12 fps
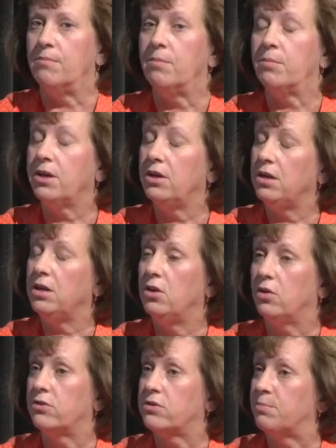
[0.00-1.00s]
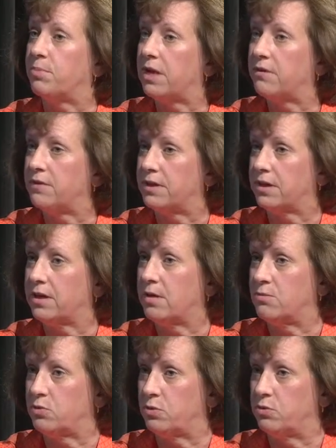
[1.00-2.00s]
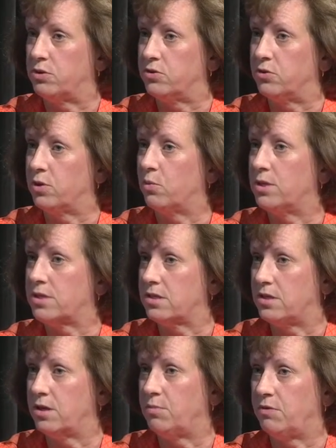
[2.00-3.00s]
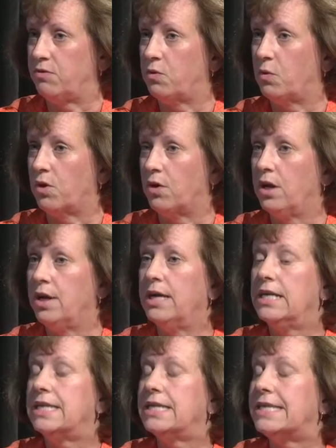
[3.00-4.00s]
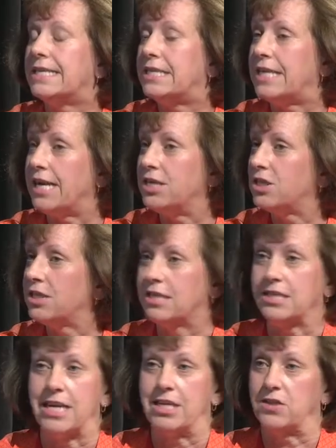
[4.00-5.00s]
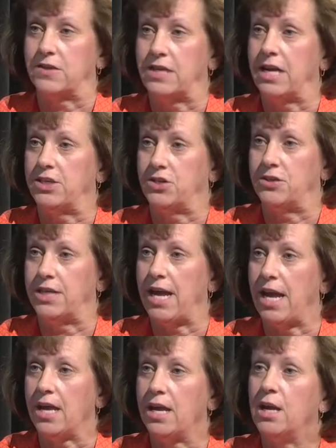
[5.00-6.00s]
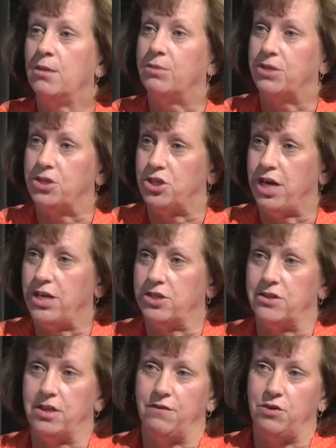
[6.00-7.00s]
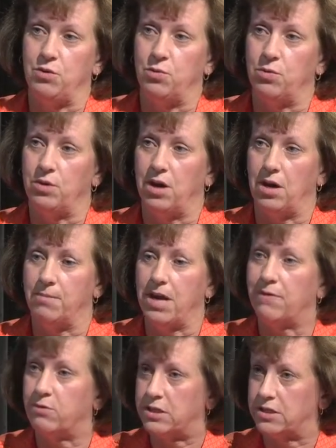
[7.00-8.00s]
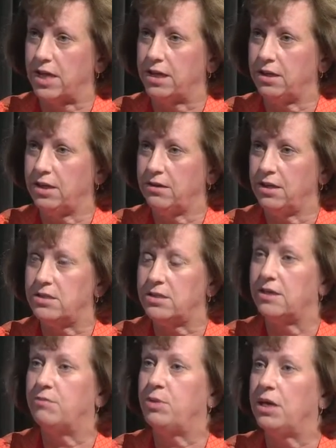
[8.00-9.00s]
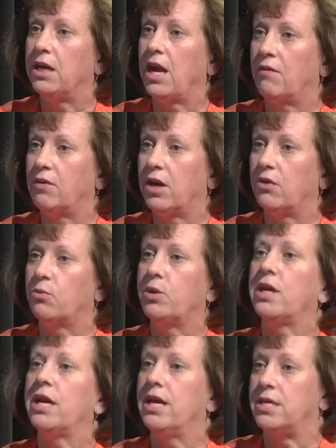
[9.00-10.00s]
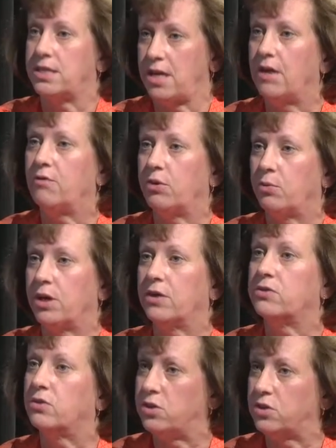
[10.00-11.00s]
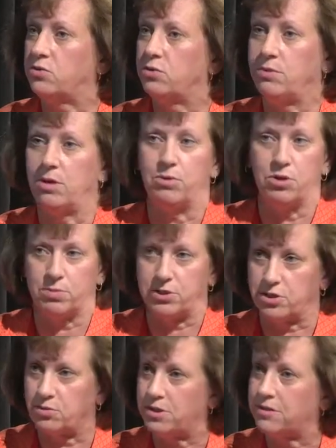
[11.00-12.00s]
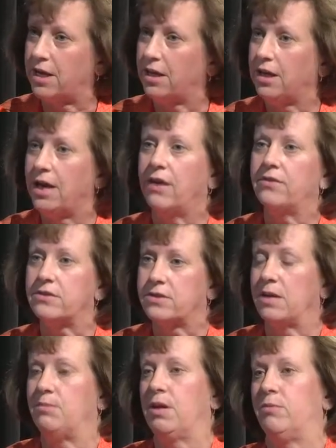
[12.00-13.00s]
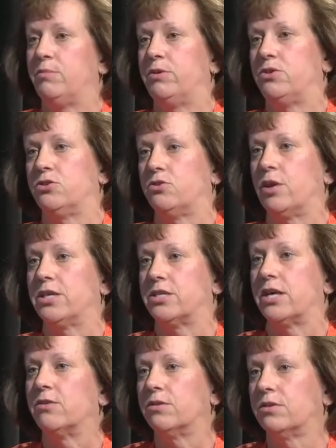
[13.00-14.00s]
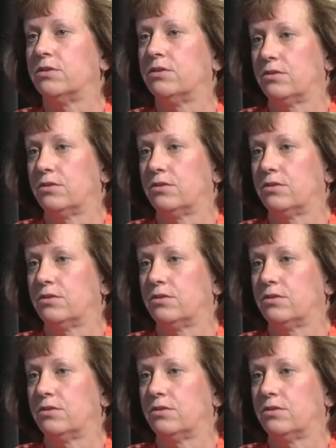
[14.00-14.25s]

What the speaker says: But you know, there's a benefit that comes with Rizzo that wasn't there before. Mm-hmm. The change to the schedule is not your day, but the change is that if you have recycling, instead of being every other week, it's every week. So just remember, you put your recycling out the same time you put your trash out.